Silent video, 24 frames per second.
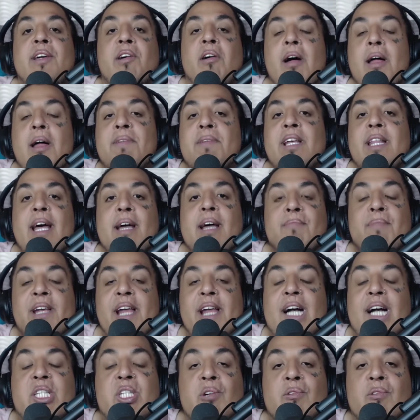You know what I mean? Like
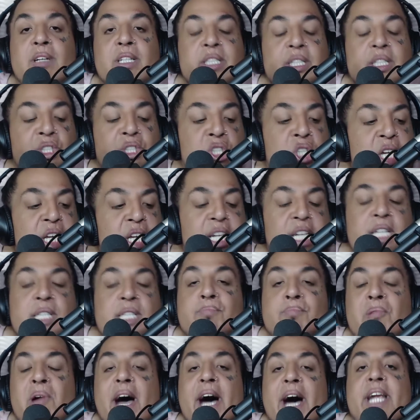Minato was a
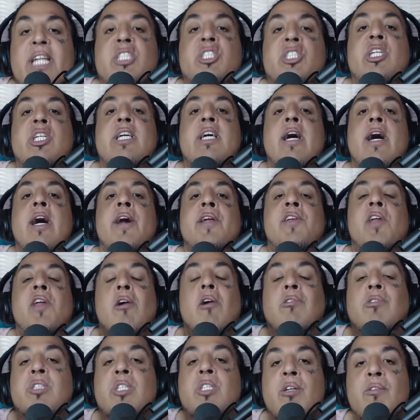genius prodigy,
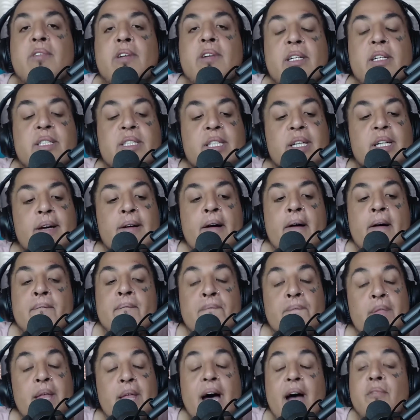Naruto was
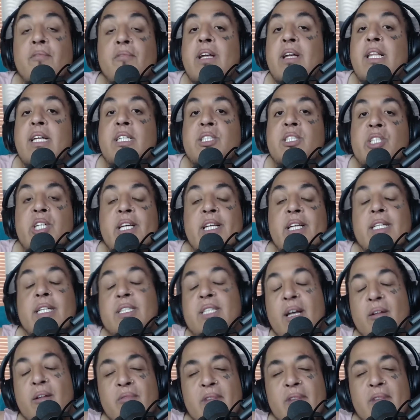not really a genius.